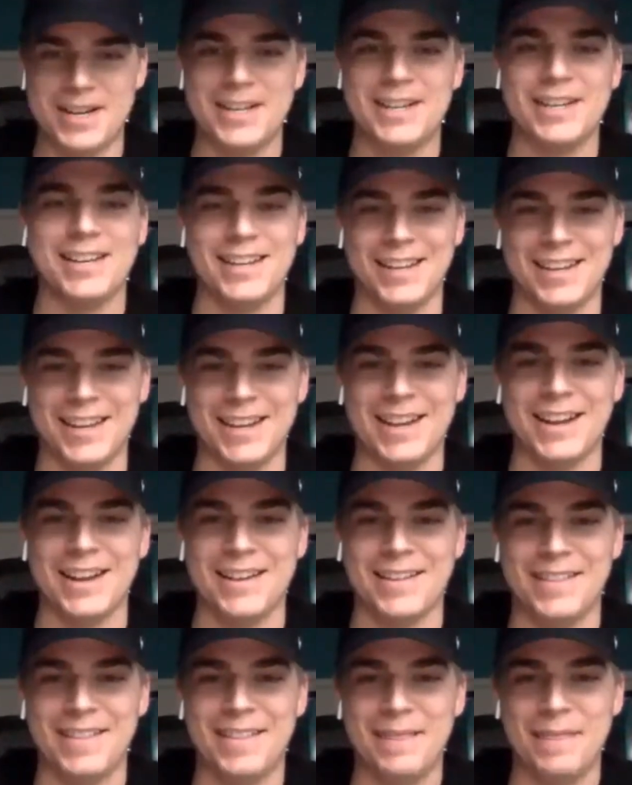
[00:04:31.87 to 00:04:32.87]
He went to your
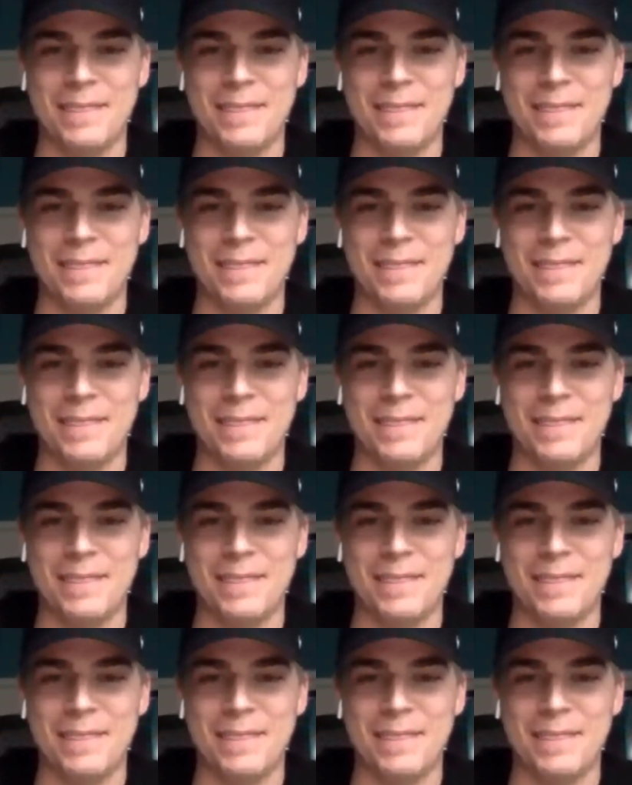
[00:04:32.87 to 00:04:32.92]
school.